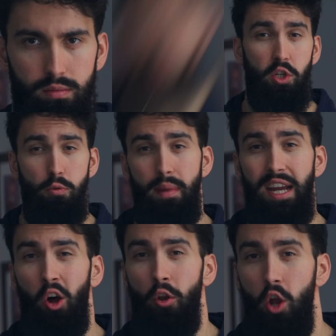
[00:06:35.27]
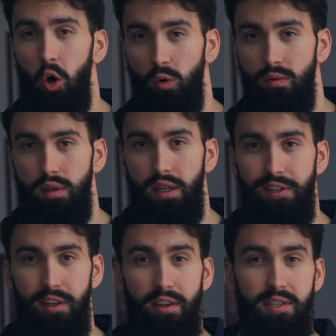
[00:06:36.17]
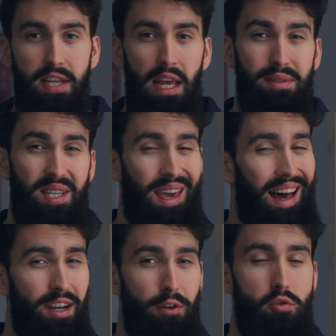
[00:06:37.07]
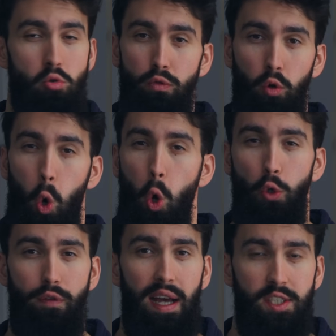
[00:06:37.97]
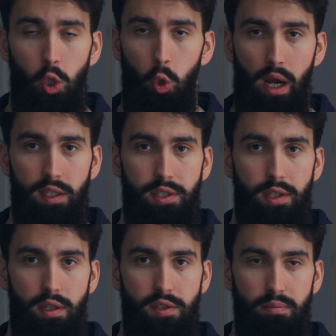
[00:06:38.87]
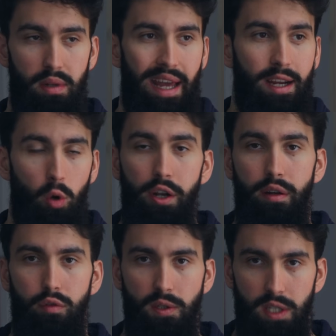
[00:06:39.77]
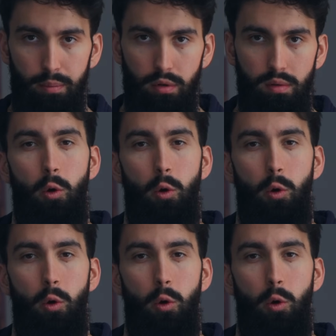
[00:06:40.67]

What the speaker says: What you may not know is that the same is kind of true for cardiovascular exercise, like running, for example.